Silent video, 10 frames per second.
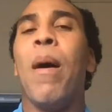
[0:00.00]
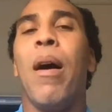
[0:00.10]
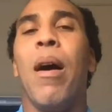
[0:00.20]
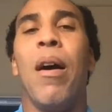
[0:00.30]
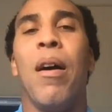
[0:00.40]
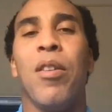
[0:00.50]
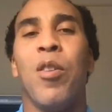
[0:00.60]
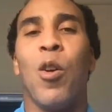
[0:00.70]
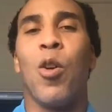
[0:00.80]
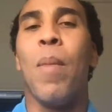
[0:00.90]
uh, you
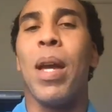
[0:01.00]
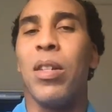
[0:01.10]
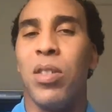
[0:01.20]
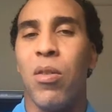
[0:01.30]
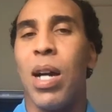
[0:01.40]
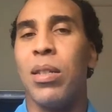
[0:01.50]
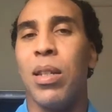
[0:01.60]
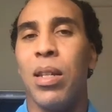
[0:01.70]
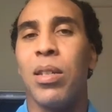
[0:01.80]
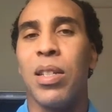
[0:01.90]
know, go make a Xerox of
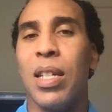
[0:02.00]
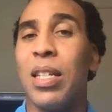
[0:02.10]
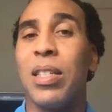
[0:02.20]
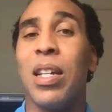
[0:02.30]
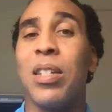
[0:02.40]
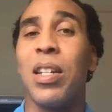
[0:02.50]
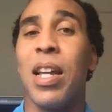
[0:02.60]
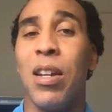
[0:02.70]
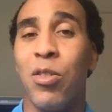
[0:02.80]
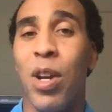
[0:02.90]
this because they did such a
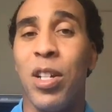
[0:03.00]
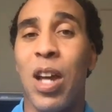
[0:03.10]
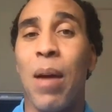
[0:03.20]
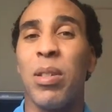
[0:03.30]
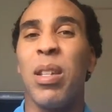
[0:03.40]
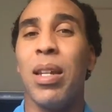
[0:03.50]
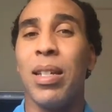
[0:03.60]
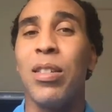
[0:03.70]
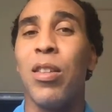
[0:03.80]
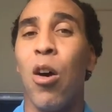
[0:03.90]
great, job of saying
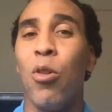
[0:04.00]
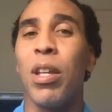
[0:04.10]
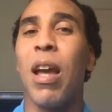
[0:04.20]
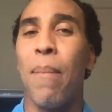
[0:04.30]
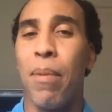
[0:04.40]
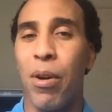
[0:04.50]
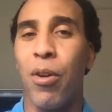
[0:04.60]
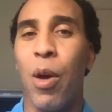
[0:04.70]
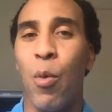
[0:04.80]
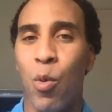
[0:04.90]
this is the only
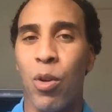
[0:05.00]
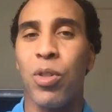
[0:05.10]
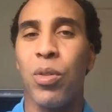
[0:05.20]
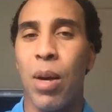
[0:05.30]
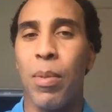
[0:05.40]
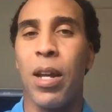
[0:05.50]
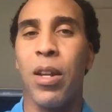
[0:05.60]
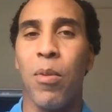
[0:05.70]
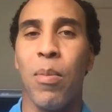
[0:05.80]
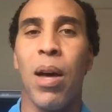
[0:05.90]
copper that we want coming out
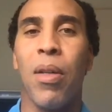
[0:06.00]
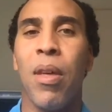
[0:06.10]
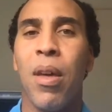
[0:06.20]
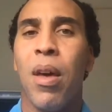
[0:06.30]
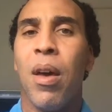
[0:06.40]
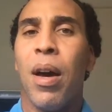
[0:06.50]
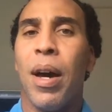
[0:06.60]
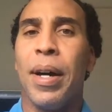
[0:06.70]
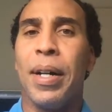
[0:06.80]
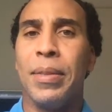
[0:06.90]
of your mouth.
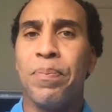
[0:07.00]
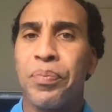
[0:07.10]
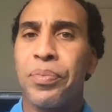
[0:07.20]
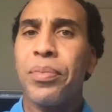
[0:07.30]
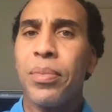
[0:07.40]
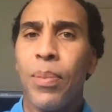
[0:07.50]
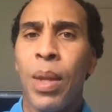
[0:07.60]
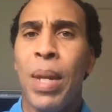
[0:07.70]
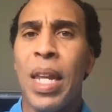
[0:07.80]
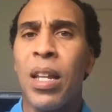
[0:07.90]
Um,
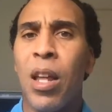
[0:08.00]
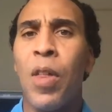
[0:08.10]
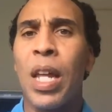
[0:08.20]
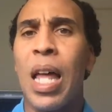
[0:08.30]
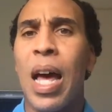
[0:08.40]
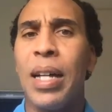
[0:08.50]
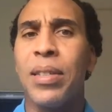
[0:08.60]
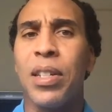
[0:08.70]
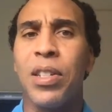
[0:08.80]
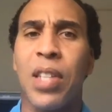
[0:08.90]
many clothing lines,
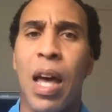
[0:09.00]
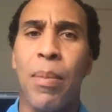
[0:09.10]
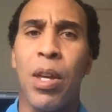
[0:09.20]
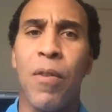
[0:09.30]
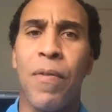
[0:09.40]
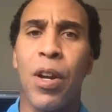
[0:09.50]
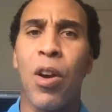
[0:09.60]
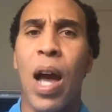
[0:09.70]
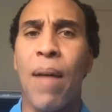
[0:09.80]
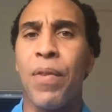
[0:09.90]
such as Tommy
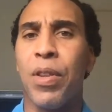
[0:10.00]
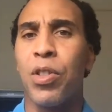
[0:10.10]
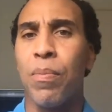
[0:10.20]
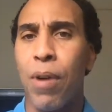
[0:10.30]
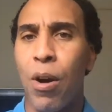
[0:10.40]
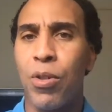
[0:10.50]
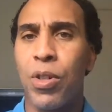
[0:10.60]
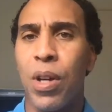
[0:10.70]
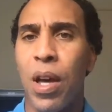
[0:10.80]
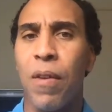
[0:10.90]
Hilfiger, opt for this
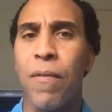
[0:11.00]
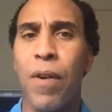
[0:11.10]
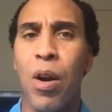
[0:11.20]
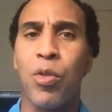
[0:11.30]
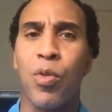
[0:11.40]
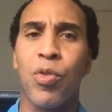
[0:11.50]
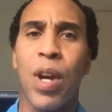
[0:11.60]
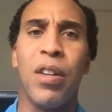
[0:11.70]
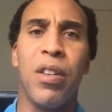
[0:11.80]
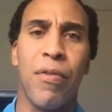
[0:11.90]
approach. Other firms will
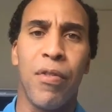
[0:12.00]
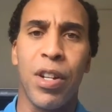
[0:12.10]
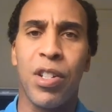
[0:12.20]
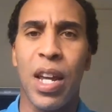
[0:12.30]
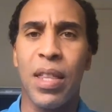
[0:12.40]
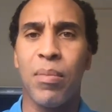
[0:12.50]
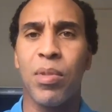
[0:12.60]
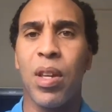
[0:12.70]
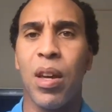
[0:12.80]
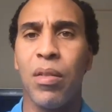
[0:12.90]
try to differentiate
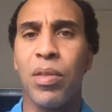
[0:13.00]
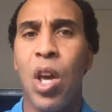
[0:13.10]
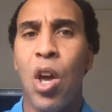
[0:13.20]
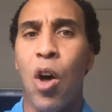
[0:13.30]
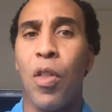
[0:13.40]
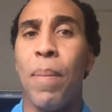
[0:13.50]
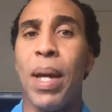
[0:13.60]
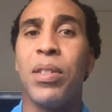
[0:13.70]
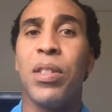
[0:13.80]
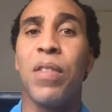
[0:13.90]
themselves on the
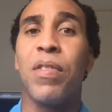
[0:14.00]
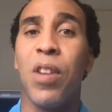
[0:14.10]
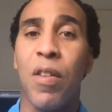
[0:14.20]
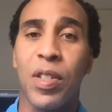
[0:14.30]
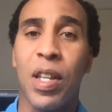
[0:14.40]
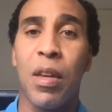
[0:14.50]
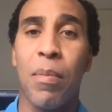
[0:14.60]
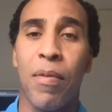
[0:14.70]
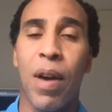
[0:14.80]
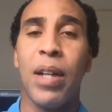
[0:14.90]
basis of service that they
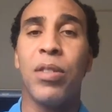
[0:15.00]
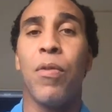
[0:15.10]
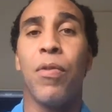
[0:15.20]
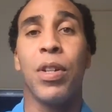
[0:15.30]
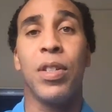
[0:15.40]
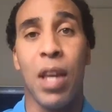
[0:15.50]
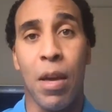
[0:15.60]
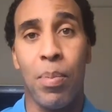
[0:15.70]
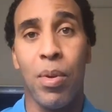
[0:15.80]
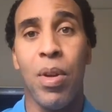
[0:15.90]
provide. So, for
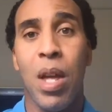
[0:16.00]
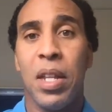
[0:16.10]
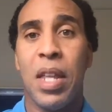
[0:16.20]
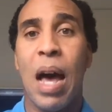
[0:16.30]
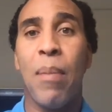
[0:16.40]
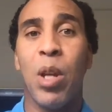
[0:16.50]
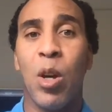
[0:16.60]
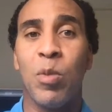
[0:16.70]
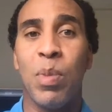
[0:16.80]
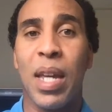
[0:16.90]
example,
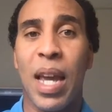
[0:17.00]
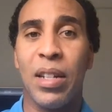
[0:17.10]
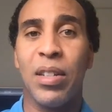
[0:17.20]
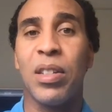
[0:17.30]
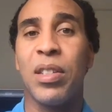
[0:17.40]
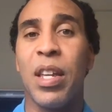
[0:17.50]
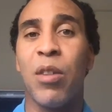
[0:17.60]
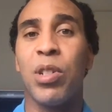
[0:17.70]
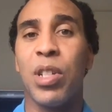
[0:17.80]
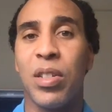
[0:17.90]
Domino's began to
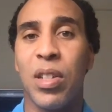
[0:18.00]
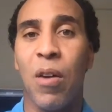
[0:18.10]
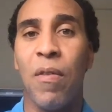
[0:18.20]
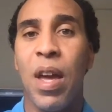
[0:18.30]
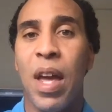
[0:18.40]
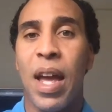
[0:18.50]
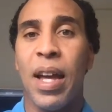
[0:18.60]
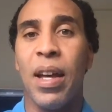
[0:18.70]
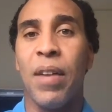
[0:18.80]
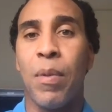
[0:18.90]
distinguish itself
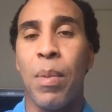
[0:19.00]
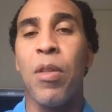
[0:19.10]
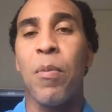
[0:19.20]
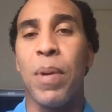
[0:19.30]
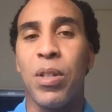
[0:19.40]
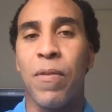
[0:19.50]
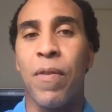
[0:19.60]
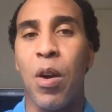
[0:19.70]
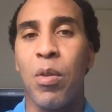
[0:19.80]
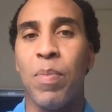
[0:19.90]
uh, from other pizza
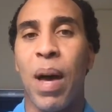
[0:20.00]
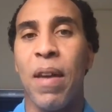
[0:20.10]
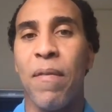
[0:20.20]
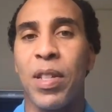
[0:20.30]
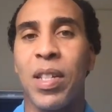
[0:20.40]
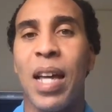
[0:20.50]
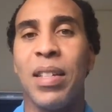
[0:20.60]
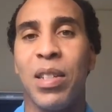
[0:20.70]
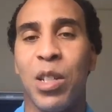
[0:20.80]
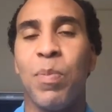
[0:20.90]
firms by
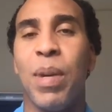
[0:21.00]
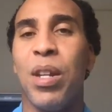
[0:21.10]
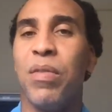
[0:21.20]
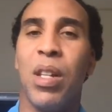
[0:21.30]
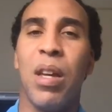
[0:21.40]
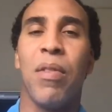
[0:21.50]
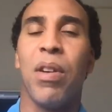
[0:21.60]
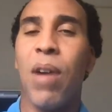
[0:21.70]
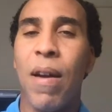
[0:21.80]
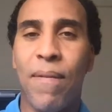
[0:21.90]
emphasizing the speed of
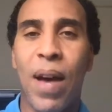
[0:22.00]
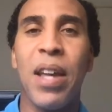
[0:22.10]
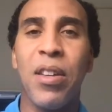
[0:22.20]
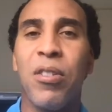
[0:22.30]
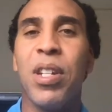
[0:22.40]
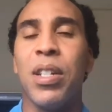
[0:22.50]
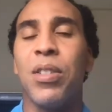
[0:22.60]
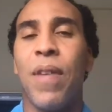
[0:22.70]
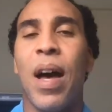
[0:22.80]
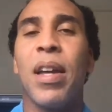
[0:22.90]
delivery. Right? Find your
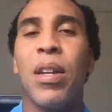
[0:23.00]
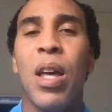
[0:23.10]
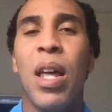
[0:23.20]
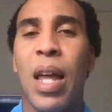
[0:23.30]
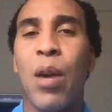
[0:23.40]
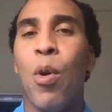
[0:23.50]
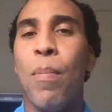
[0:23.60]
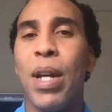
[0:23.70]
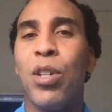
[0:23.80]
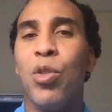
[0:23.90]
niche. Find like what
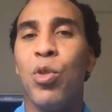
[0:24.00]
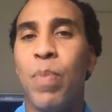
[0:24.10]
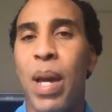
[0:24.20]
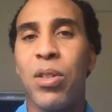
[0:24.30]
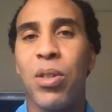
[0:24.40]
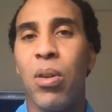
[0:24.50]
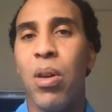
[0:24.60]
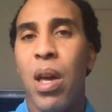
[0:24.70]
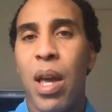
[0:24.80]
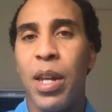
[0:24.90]
makes you special
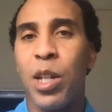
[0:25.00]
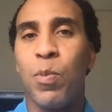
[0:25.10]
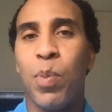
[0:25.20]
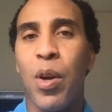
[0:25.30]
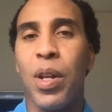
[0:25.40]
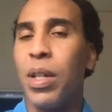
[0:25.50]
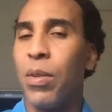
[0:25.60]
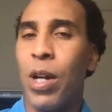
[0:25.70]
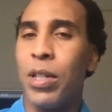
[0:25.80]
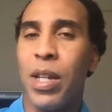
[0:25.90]
and exploit it.
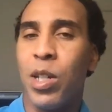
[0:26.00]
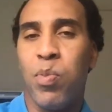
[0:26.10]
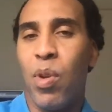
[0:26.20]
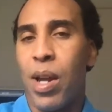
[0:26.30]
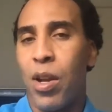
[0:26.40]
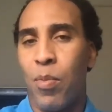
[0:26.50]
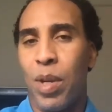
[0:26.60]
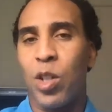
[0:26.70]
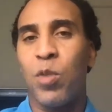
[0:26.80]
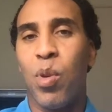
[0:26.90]
And when I say exploit, I don't
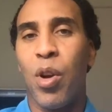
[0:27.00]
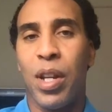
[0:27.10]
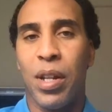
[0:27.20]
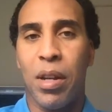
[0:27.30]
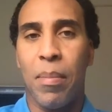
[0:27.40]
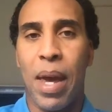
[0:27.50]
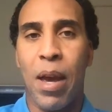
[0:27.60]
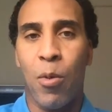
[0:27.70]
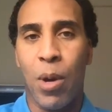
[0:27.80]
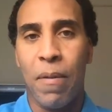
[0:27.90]
mean exploit it in a
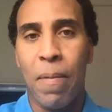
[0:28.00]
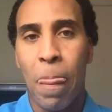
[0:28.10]
bad way.